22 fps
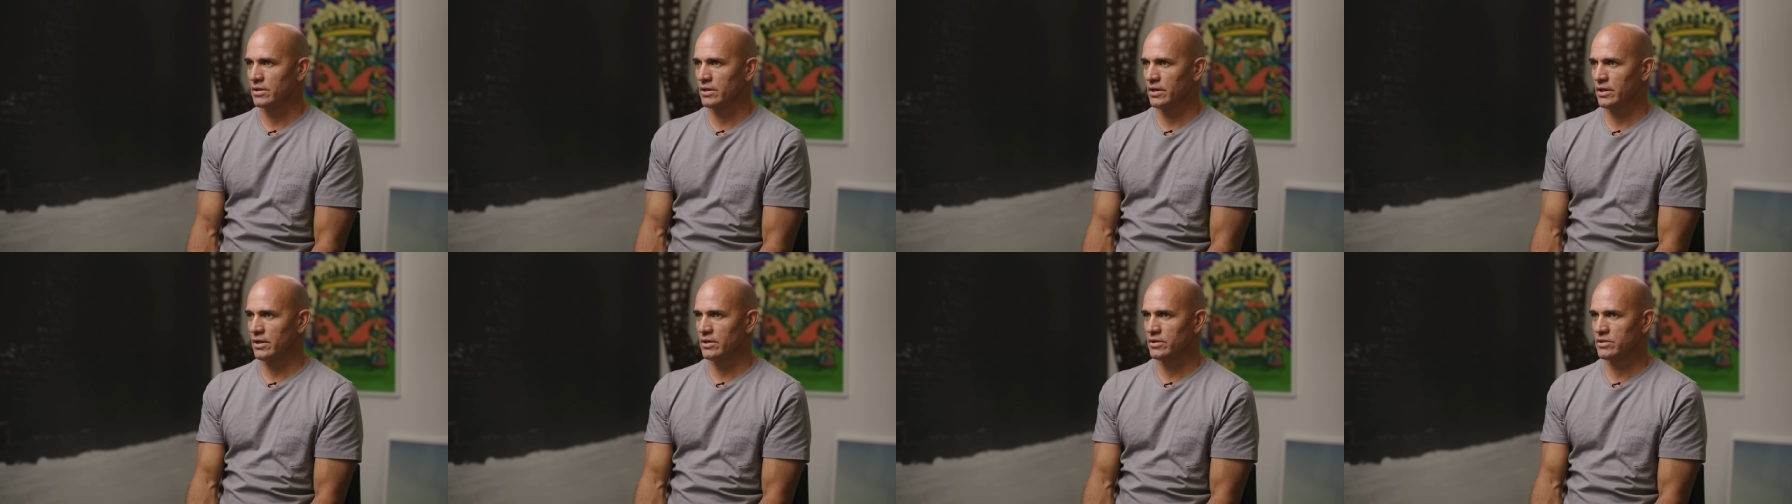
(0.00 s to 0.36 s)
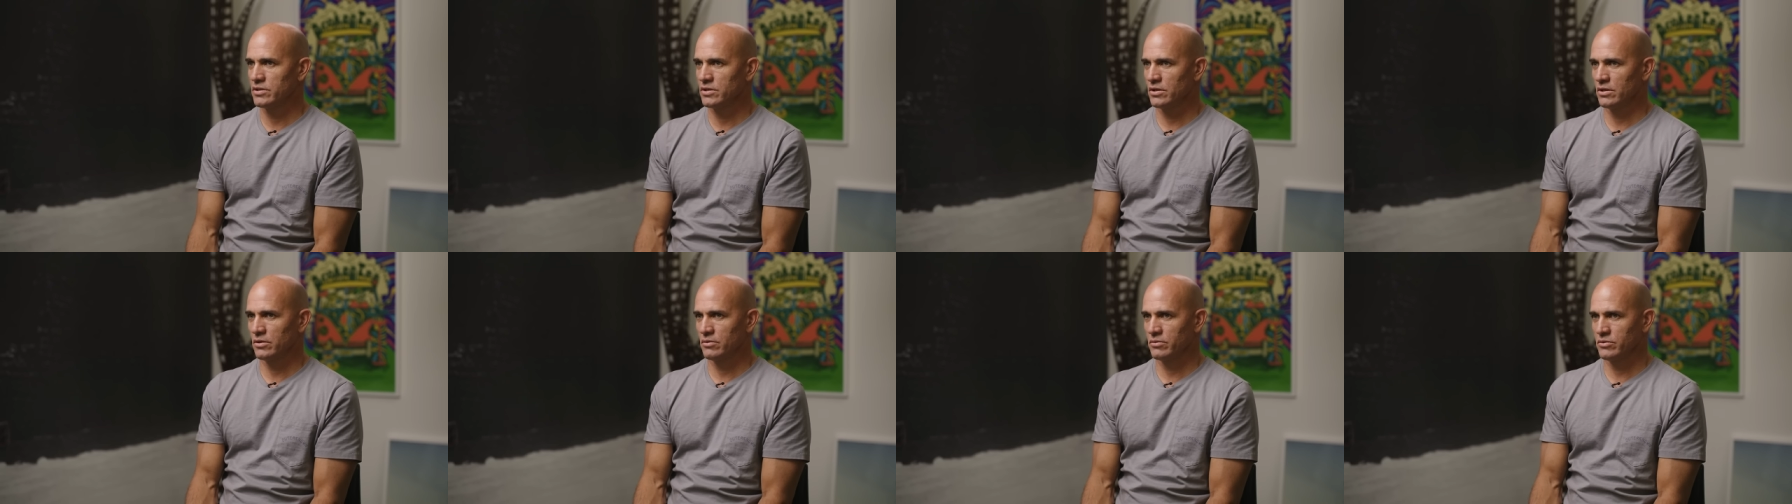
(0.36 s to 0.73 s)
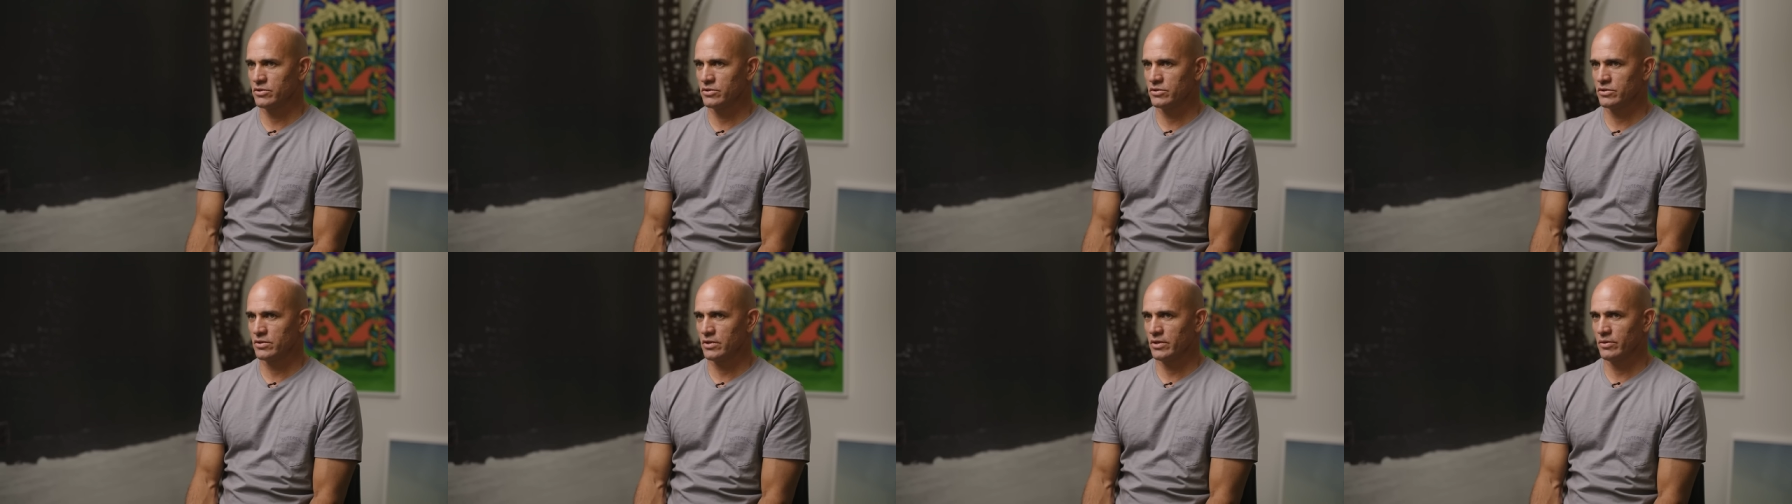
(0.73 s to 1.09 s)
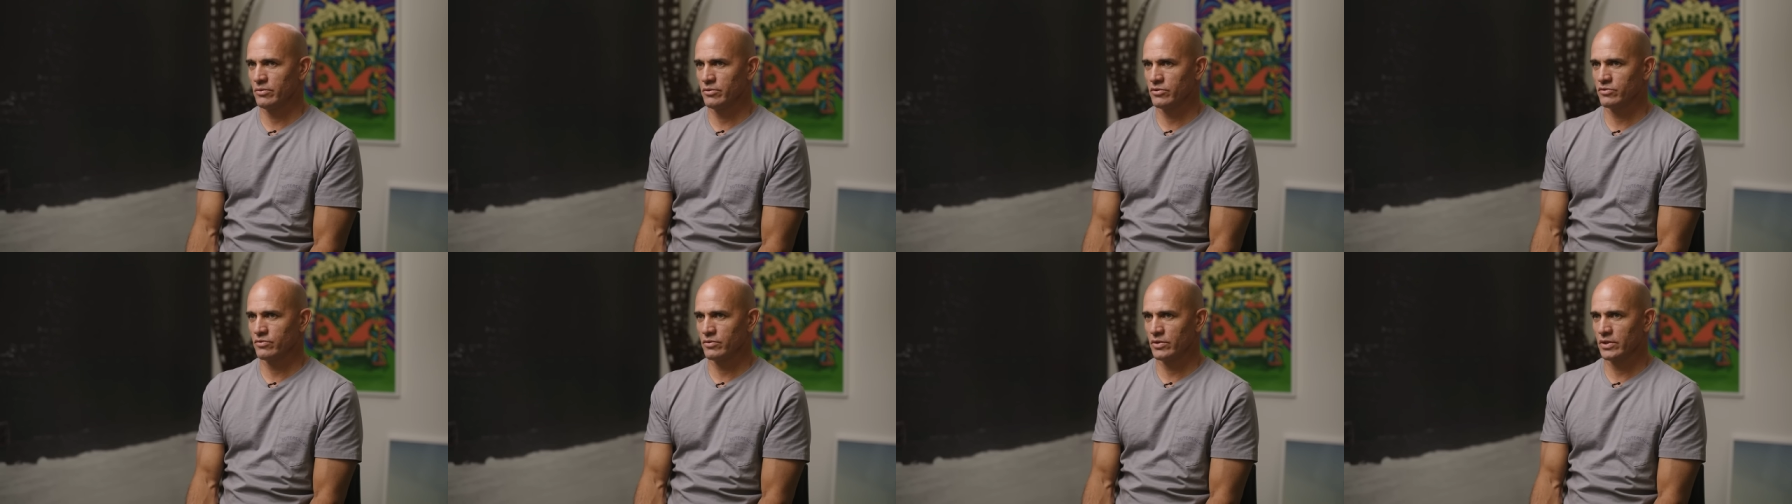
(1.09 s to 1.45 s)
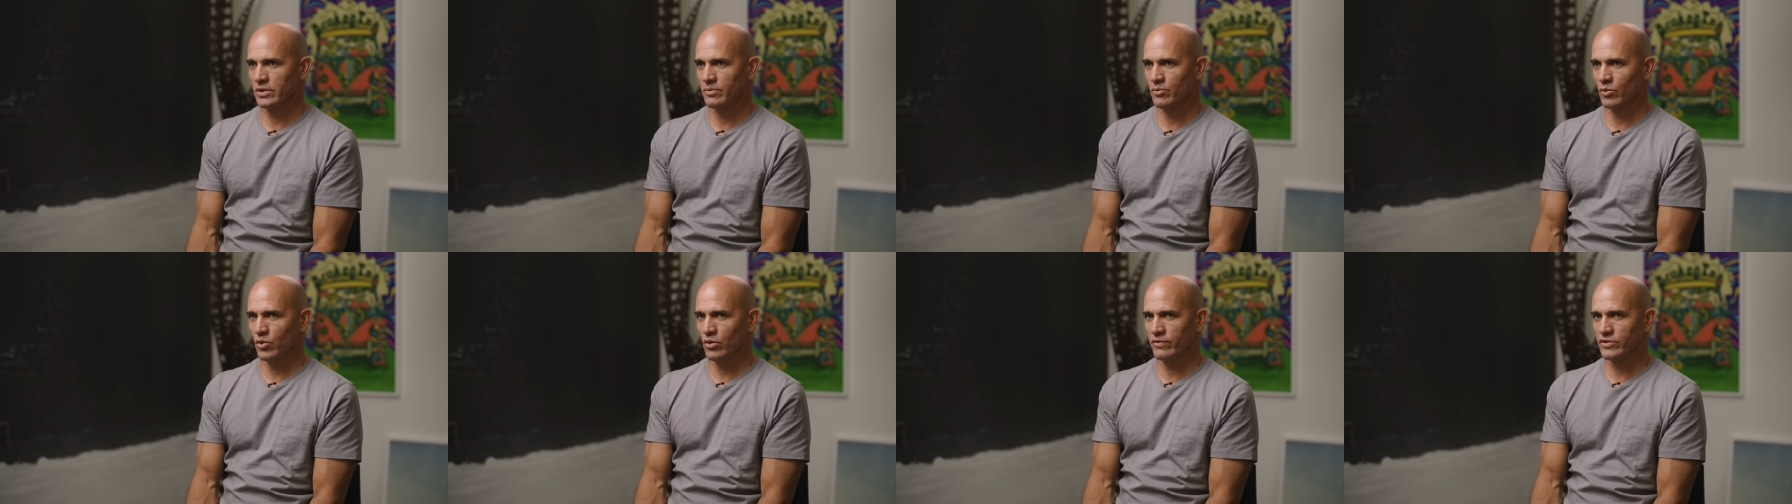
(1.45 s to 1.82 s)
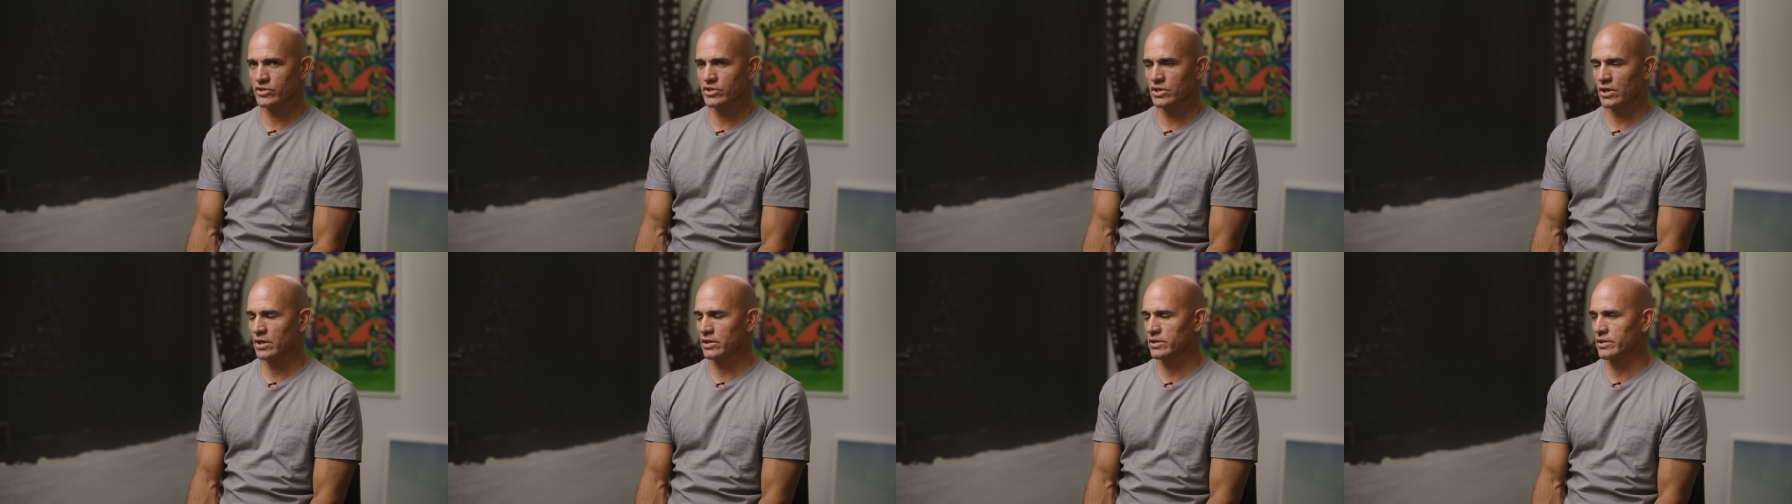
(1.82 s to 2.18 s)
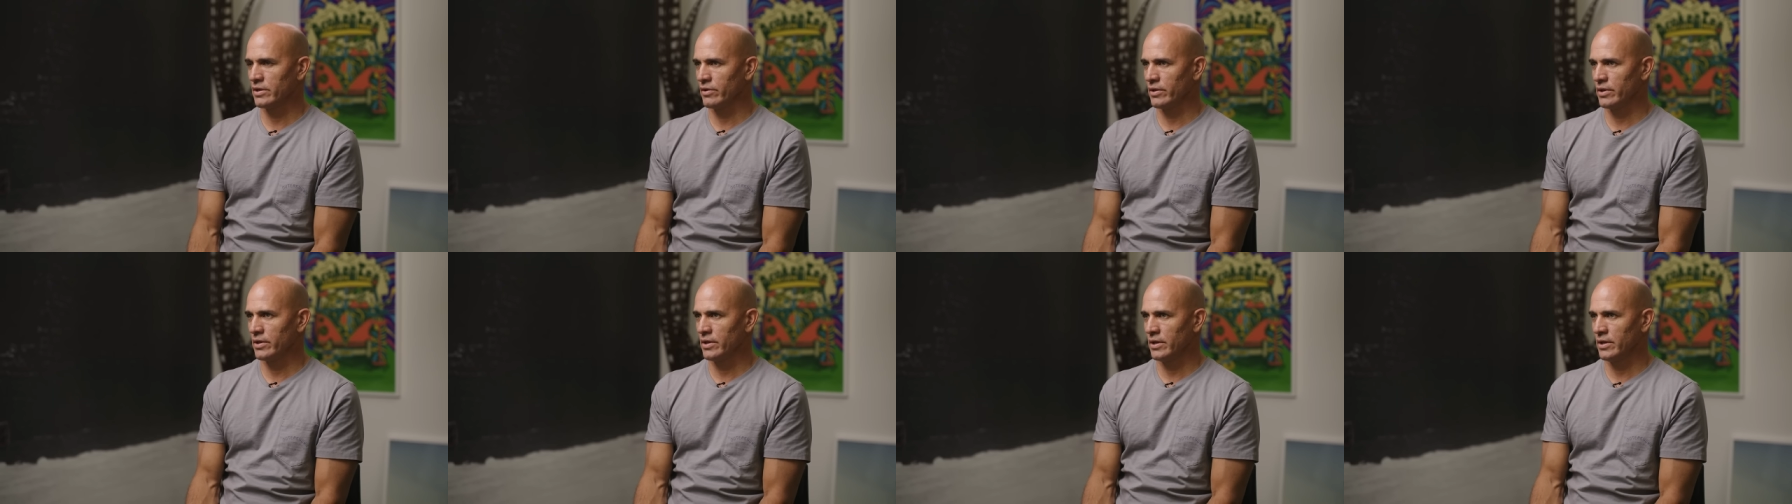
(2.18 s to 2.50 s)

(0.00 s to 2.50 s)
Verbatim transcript: And so it was it was really more of a solitary